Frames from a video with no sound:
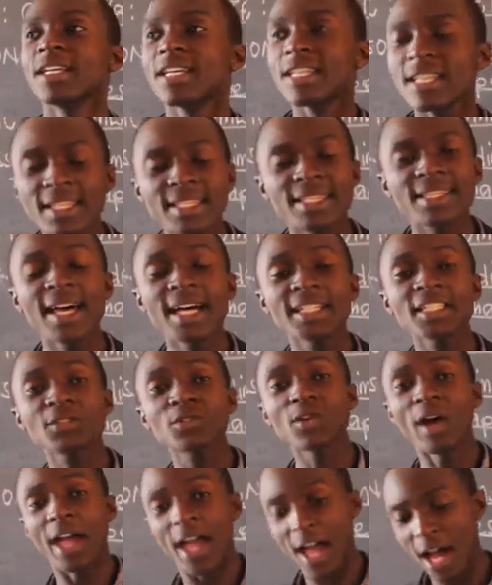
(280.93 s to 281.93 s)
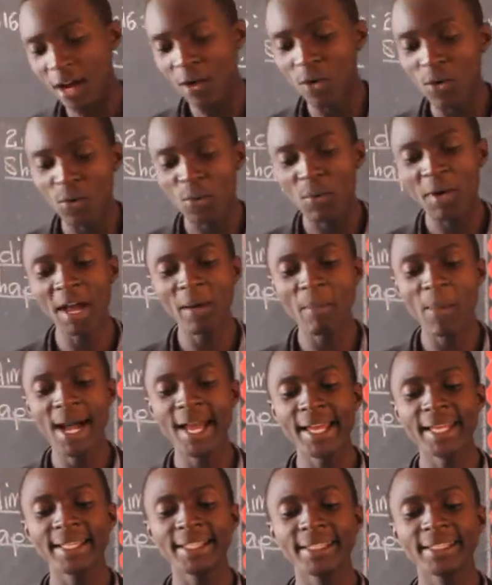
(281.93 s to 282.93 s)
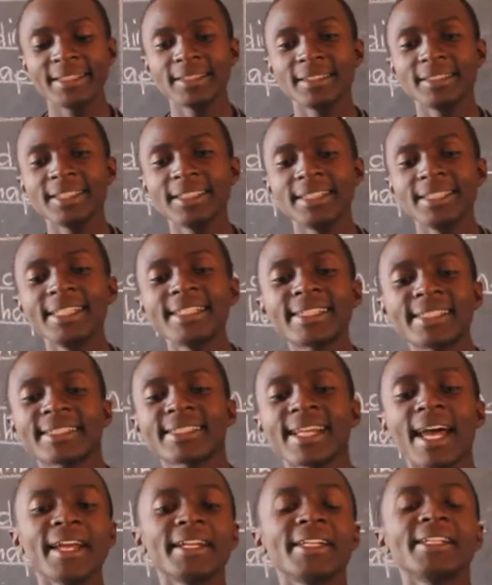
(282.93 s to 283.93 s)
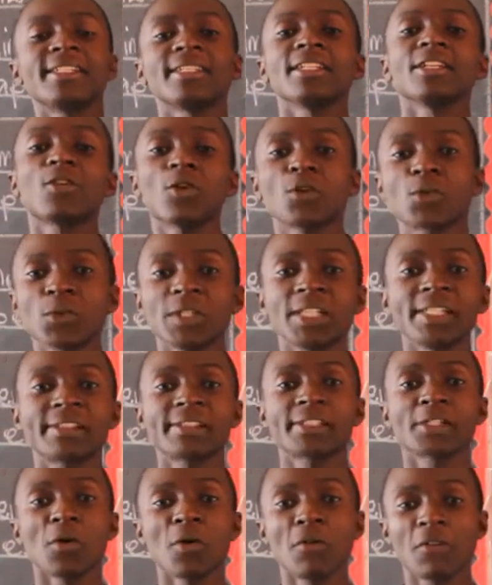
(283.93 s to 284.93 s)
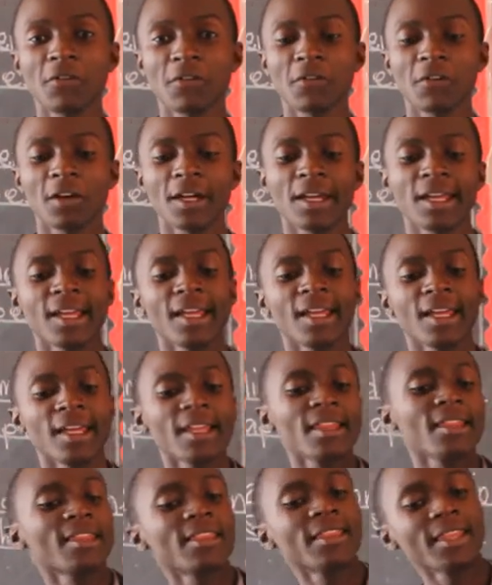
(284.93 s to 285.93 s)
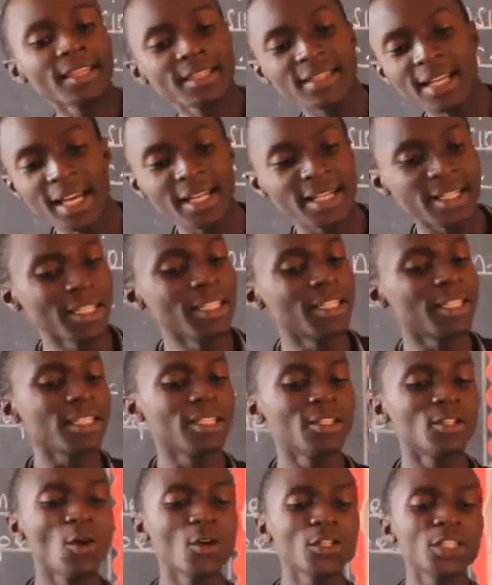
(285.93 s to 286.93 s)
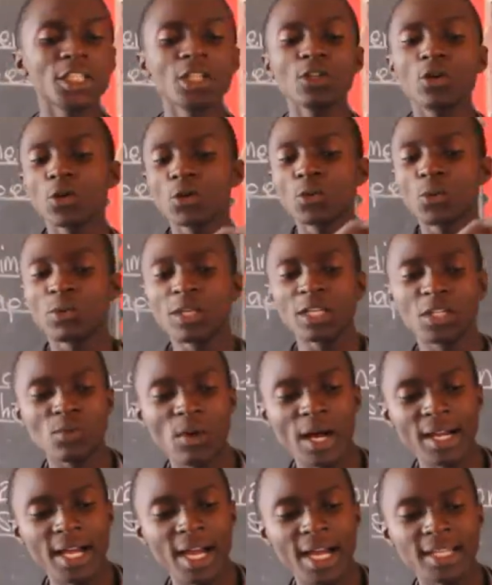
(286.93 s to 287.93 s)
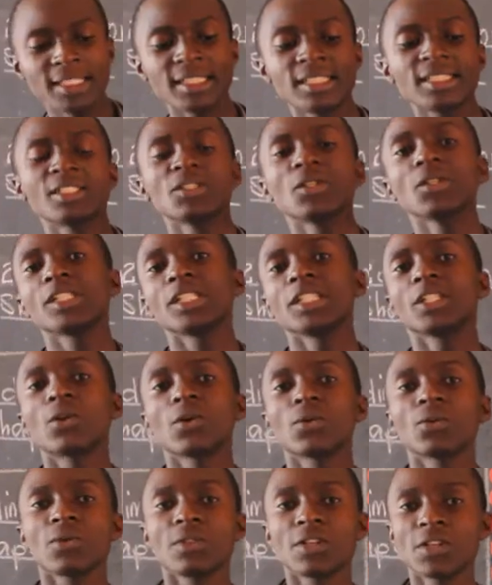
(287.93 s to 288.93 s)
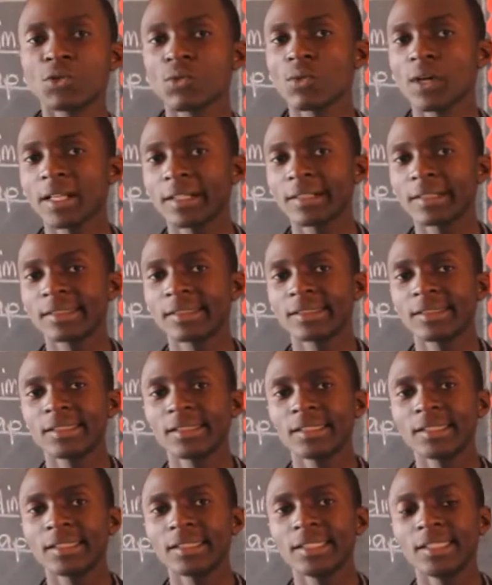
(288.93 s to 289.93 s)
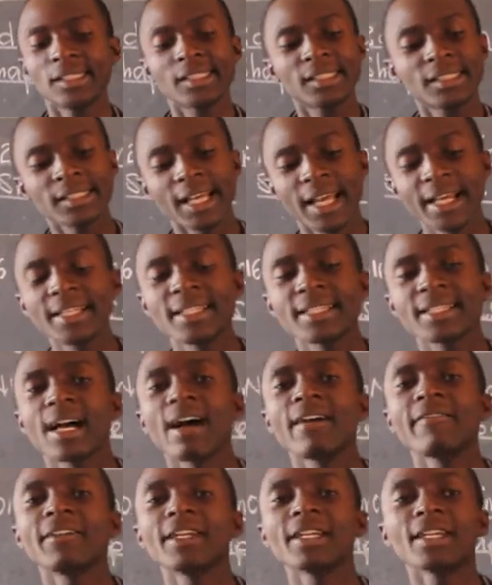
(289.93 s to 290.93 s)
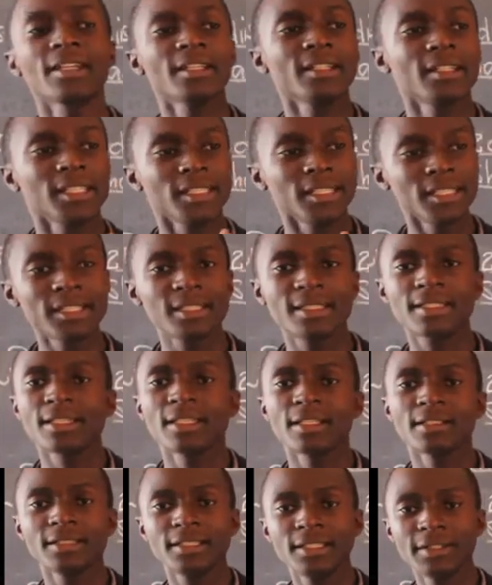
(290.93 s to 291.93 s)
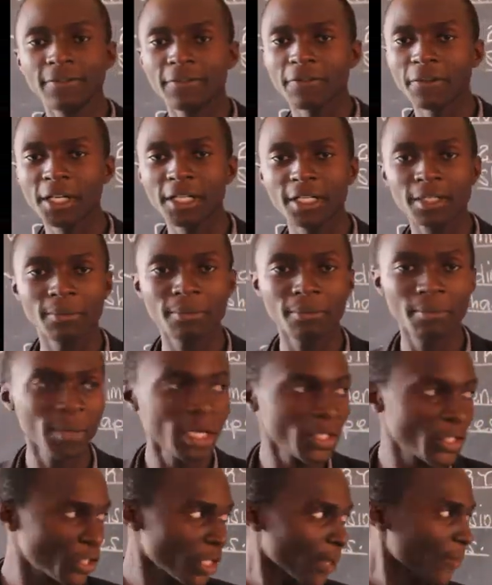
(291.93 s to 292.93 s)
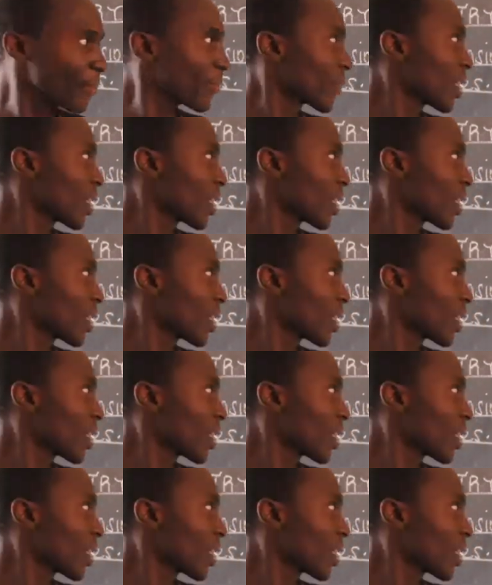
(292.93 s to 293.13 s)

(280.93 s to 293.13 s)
is that triangle whereby each side is equal to itself. This side is not equal to this one, and it is not equal to this one. Each side is having its different measure.